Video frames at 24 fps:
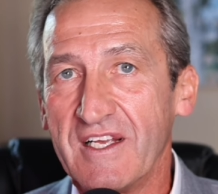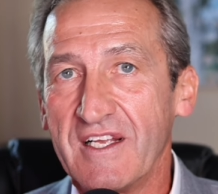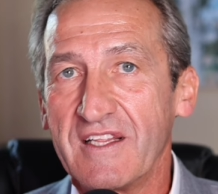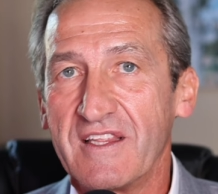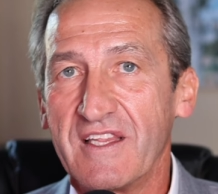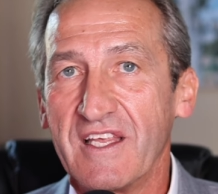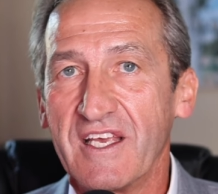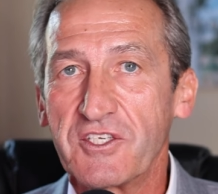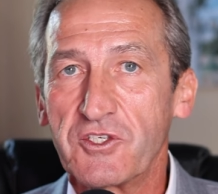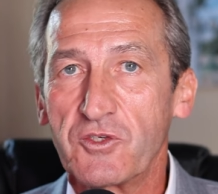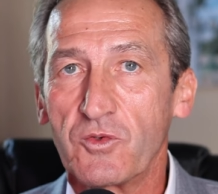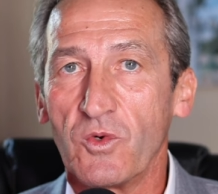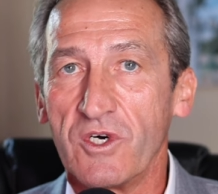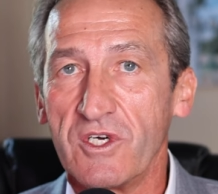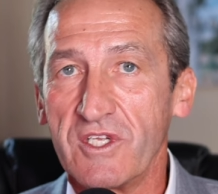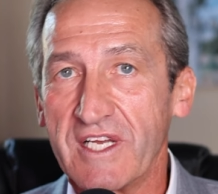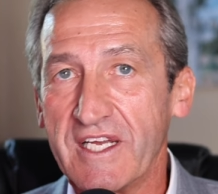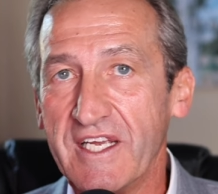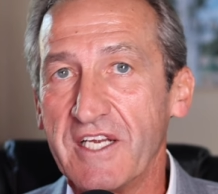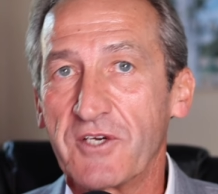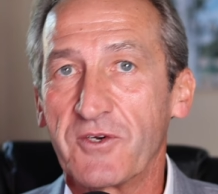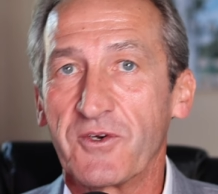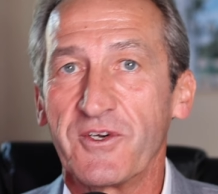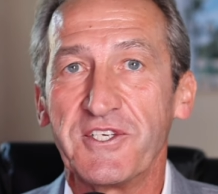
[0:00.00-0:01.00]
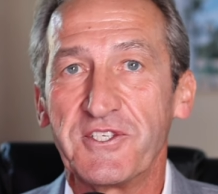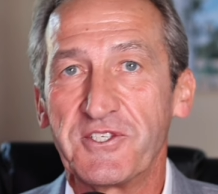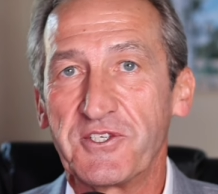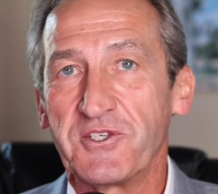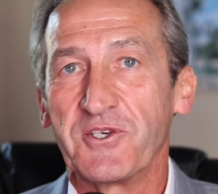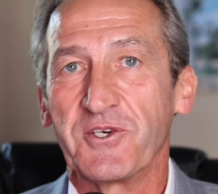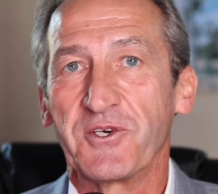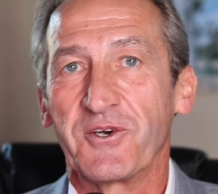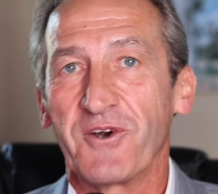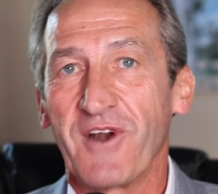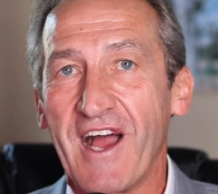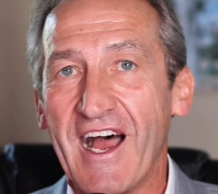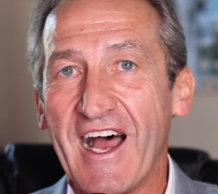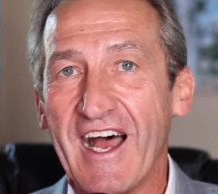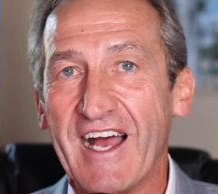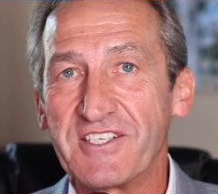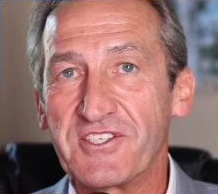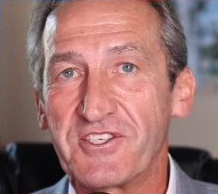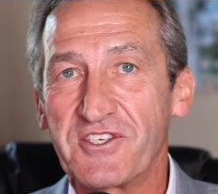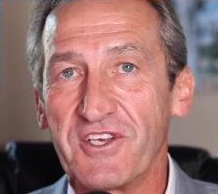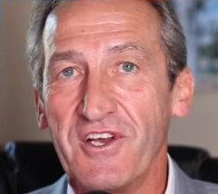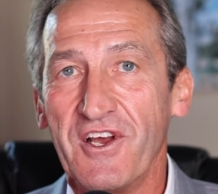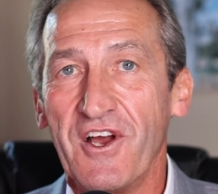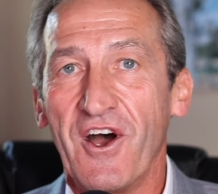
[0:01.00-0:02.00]
This will increase your
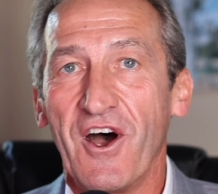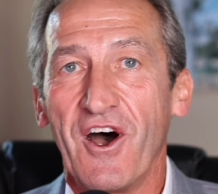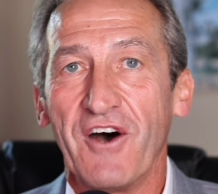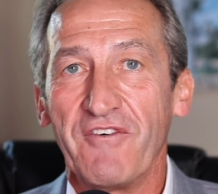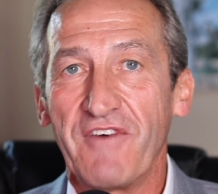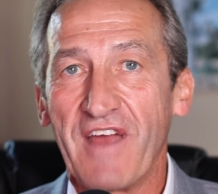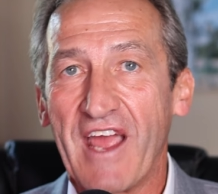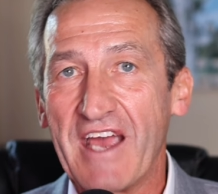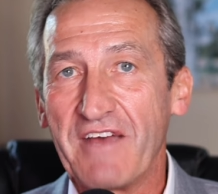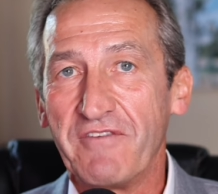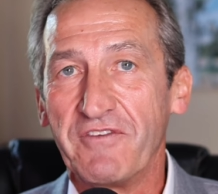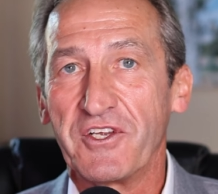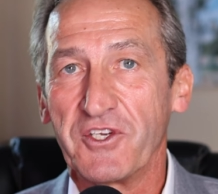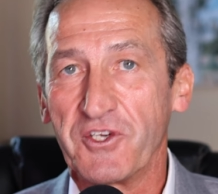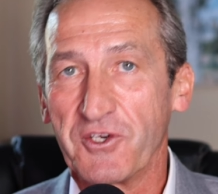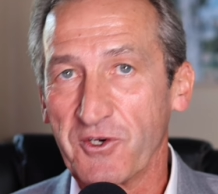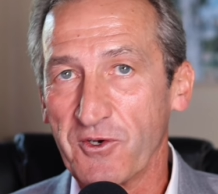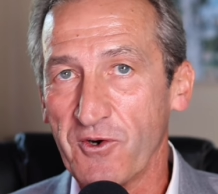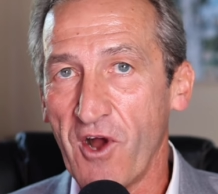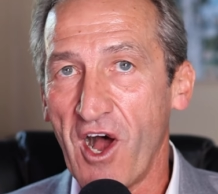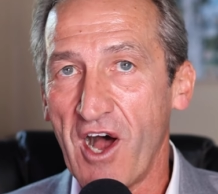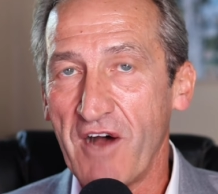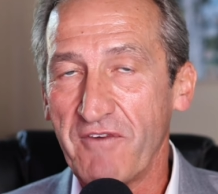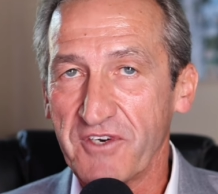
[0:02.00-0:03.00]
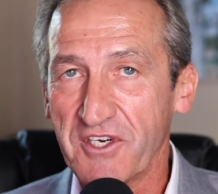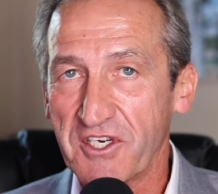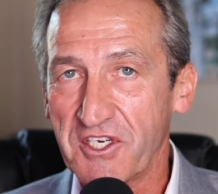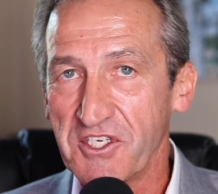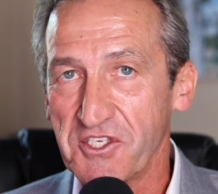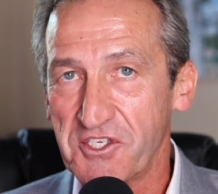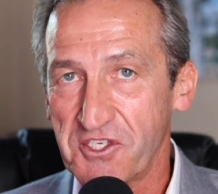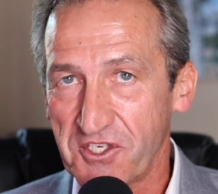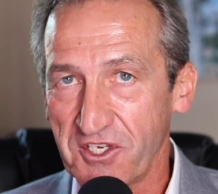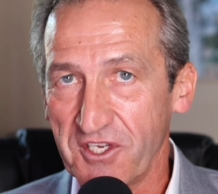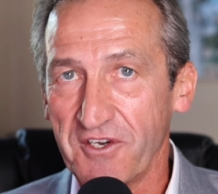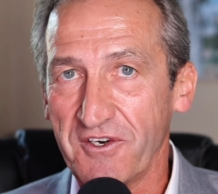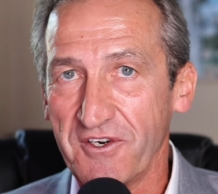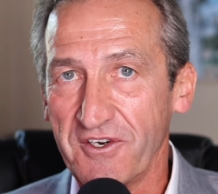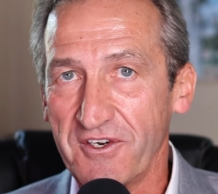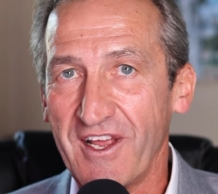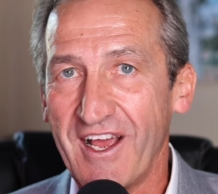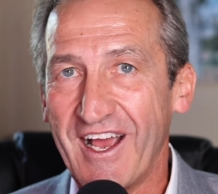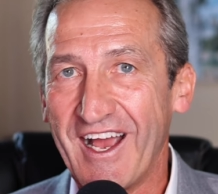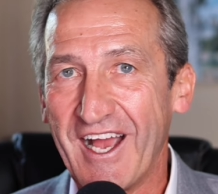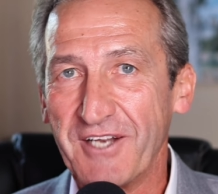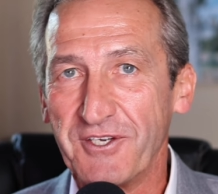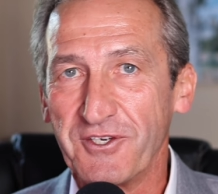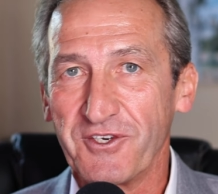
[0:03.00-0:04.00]
odds of having your offer considered
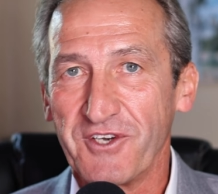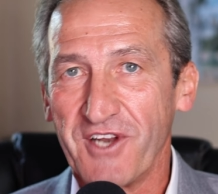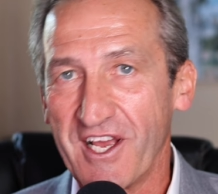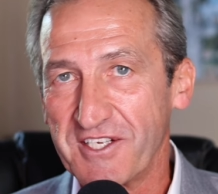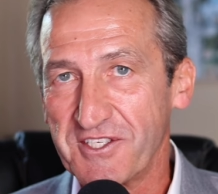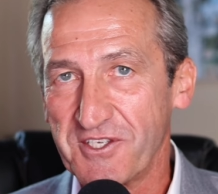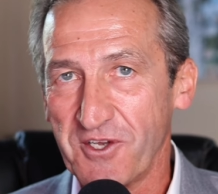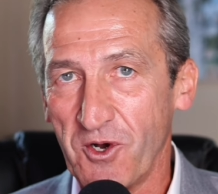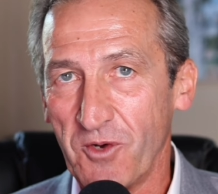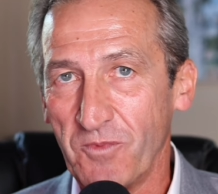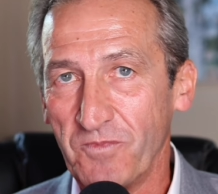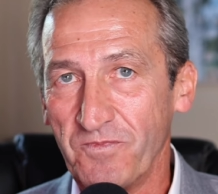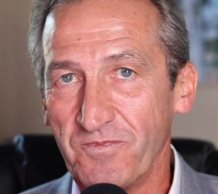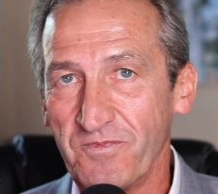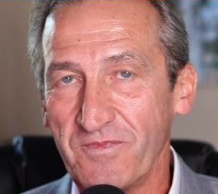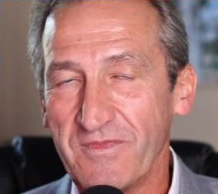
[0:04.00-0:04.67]
on your next home.